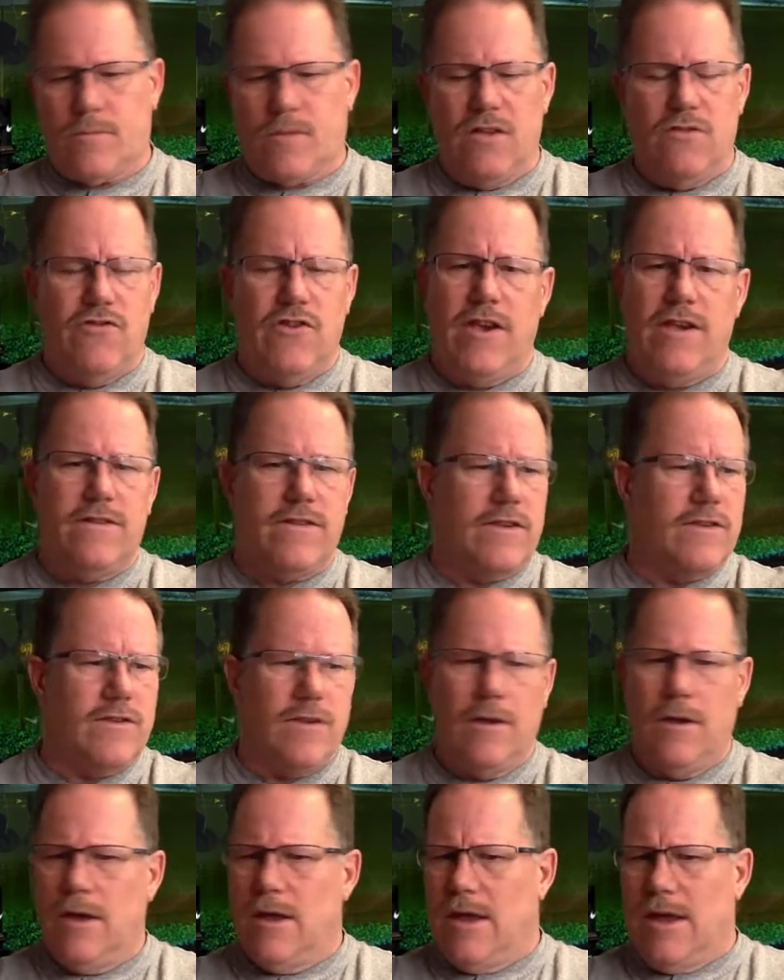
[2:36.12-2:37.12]

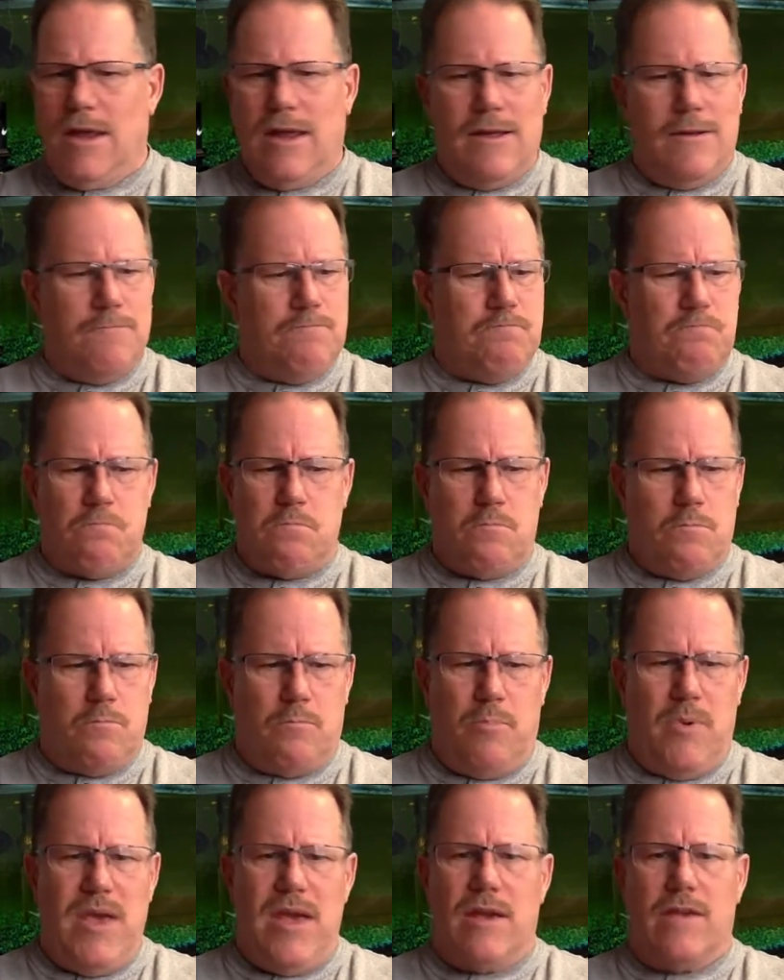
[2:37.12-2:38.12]
Jesus,
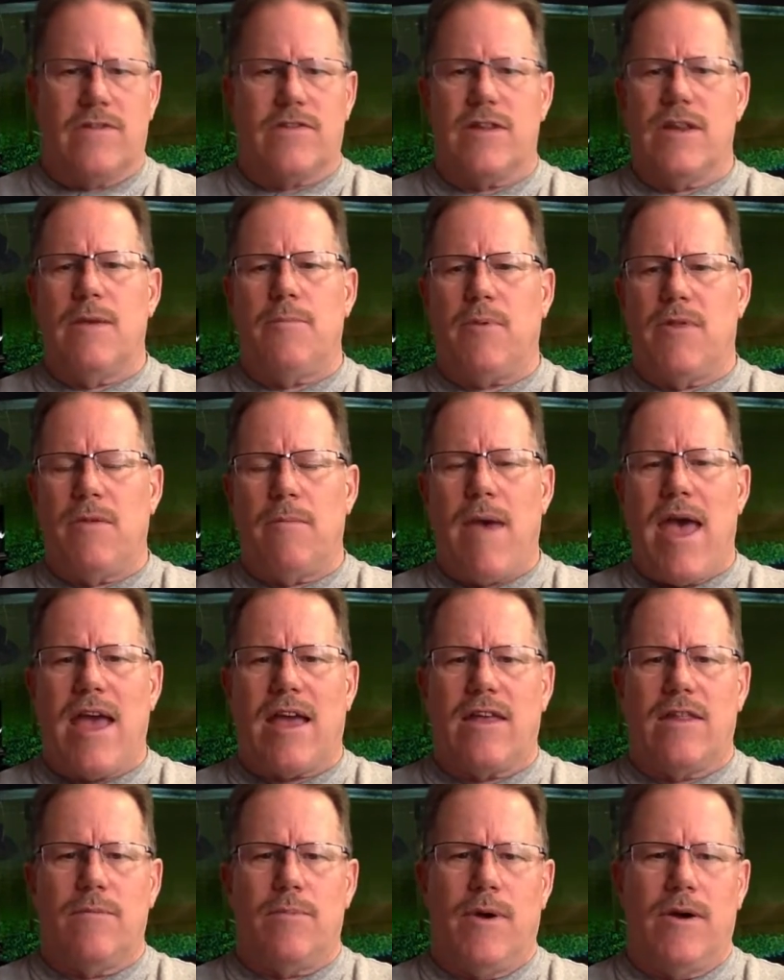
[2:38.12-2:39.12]
being asleep in the
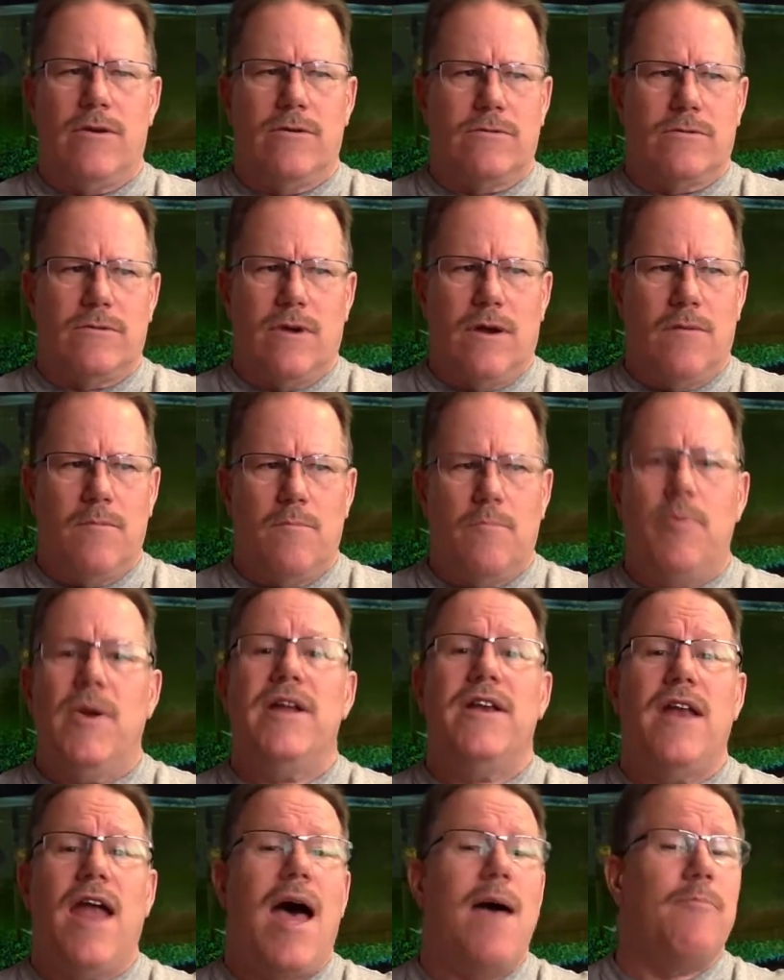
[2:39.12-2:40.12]
back of the boat,
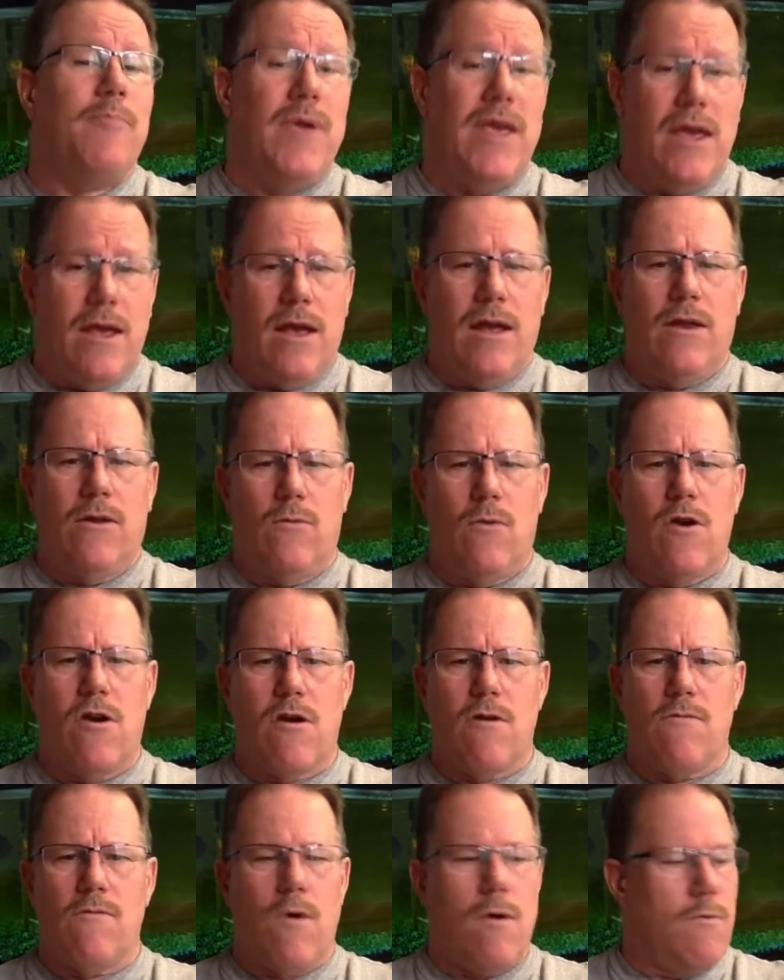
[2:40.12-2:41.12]
but not being
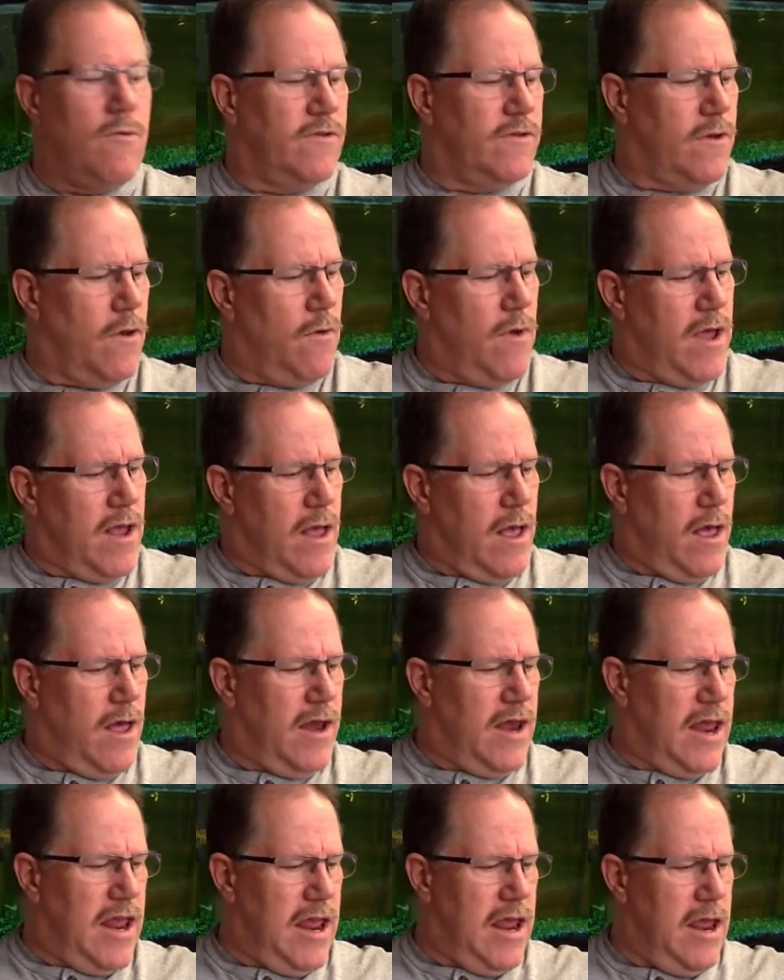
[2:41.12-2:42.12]
unaware of what was going
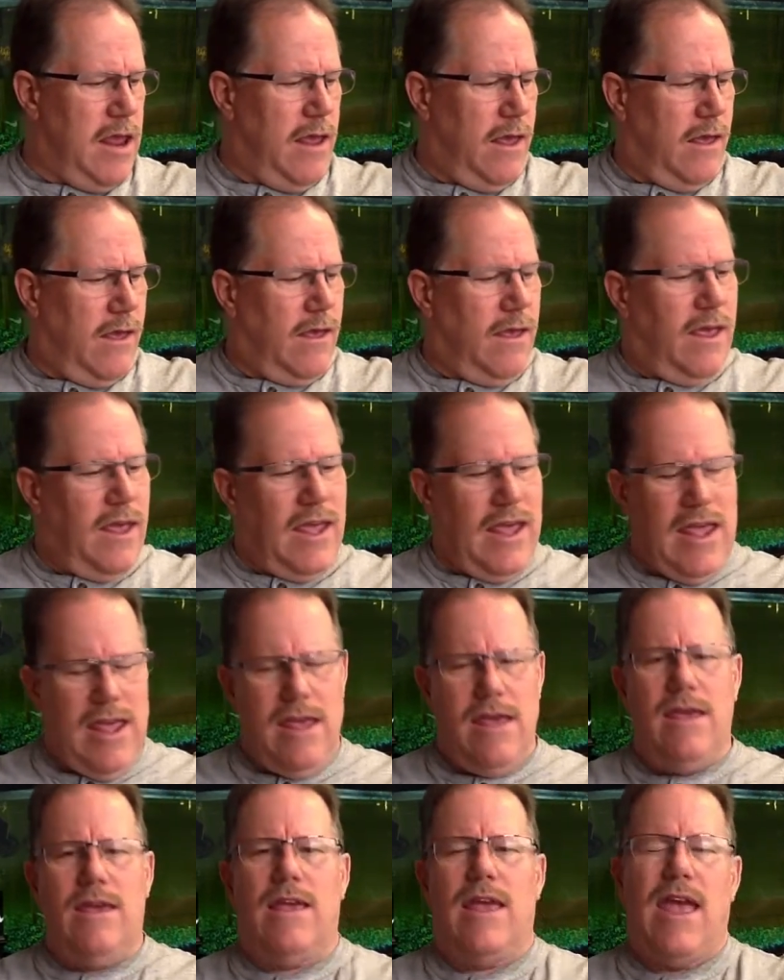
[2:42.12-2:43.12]
on, he
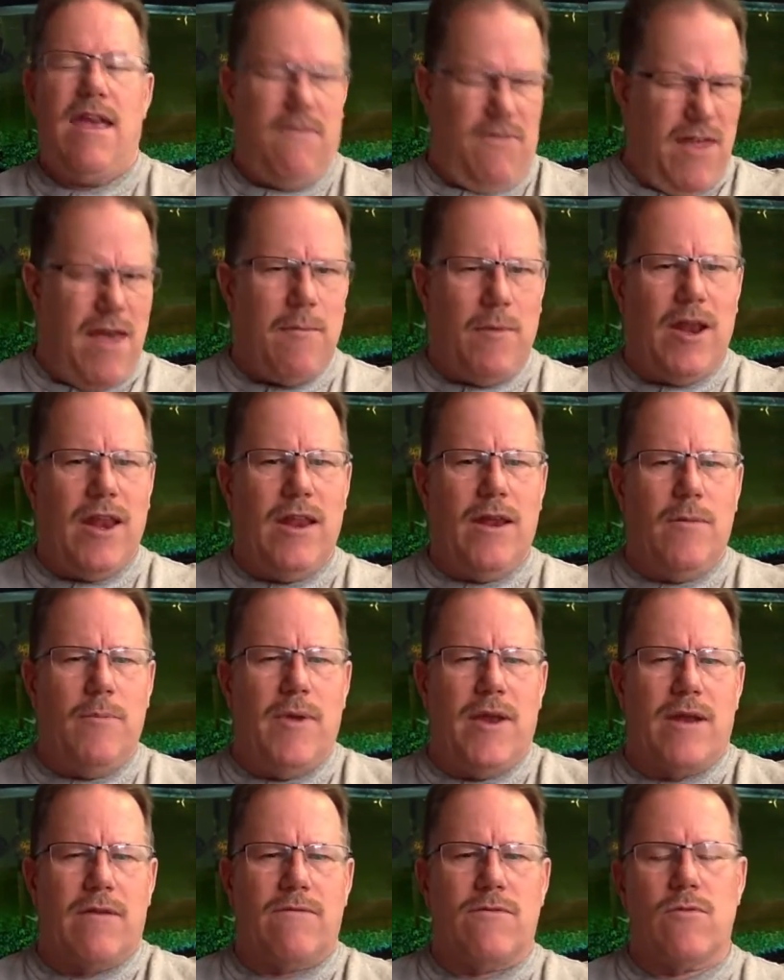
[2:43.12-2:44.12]
gave them a little
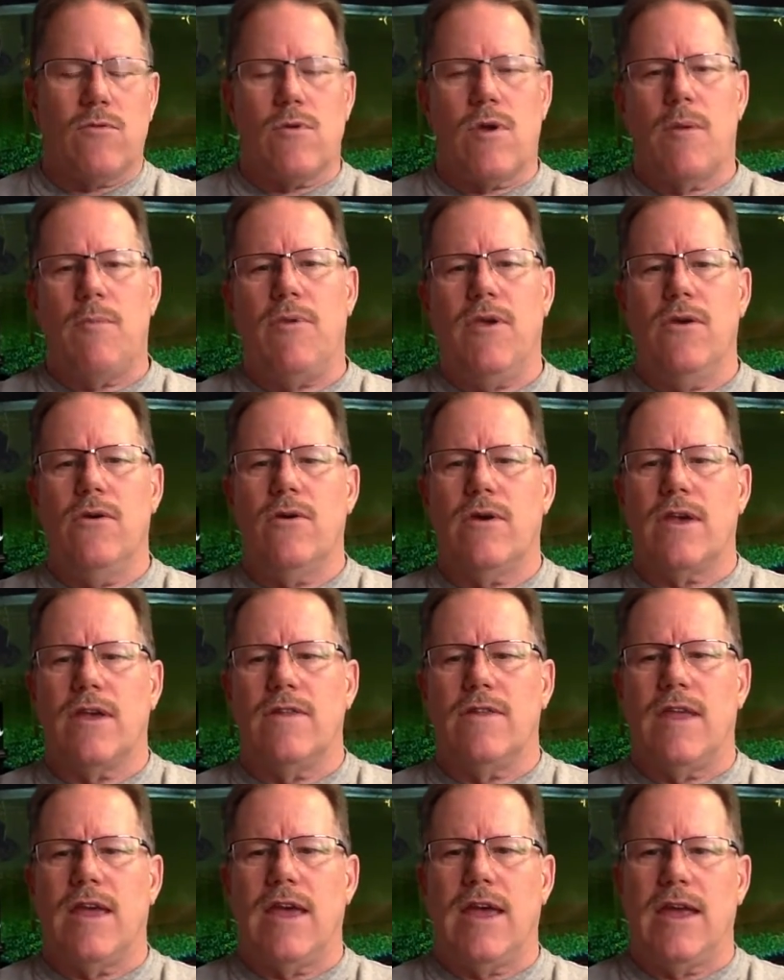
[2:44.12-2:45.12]
bit of a rebuke,
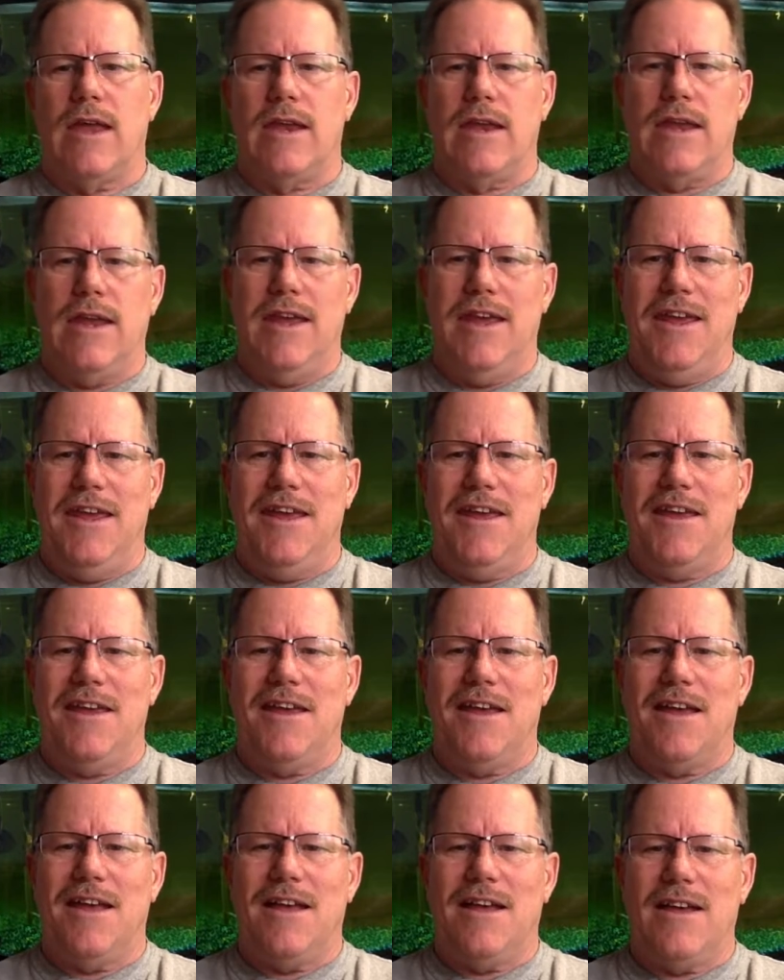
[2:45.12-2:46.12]
and then
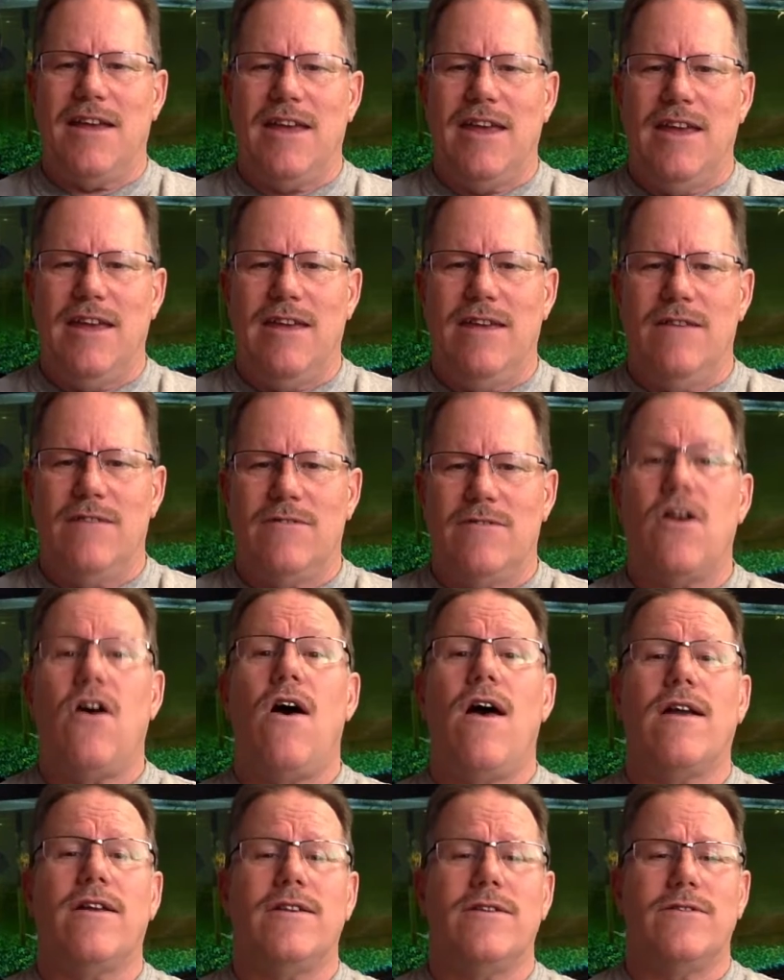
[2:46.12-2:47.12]
he
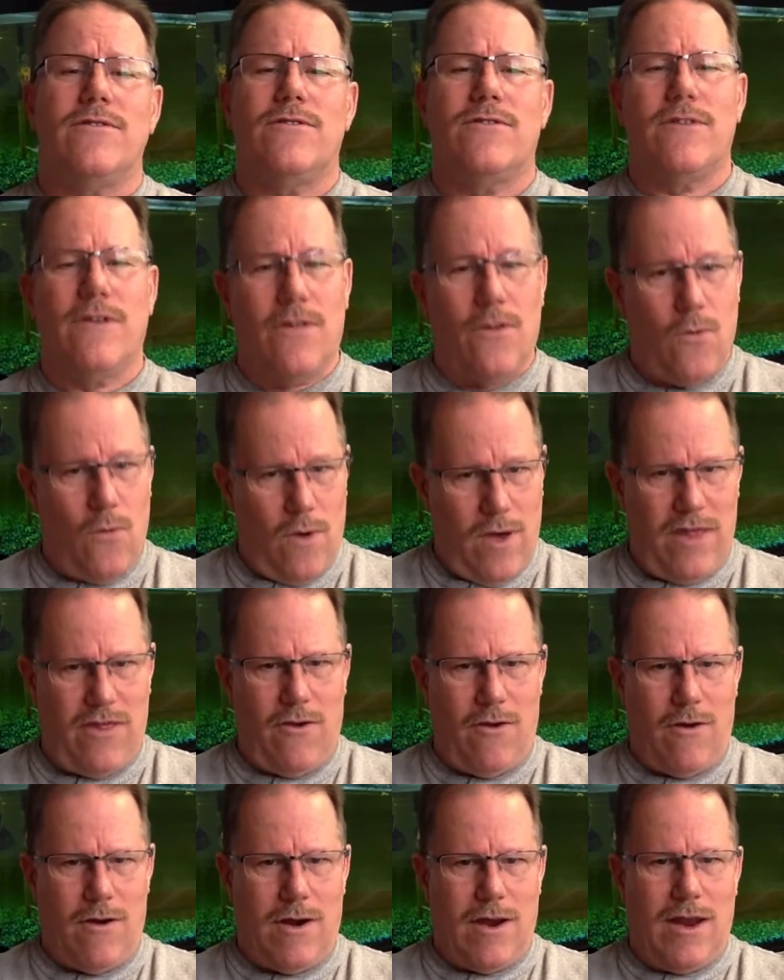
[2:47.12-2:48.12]
talked to the
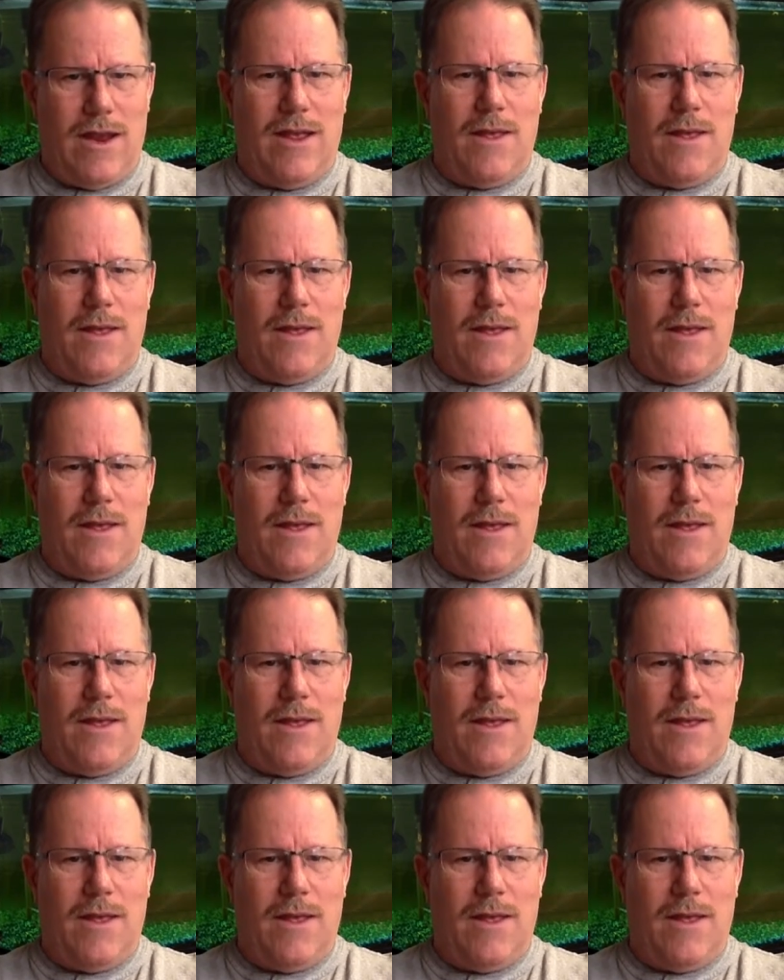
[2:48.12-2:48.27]
weather,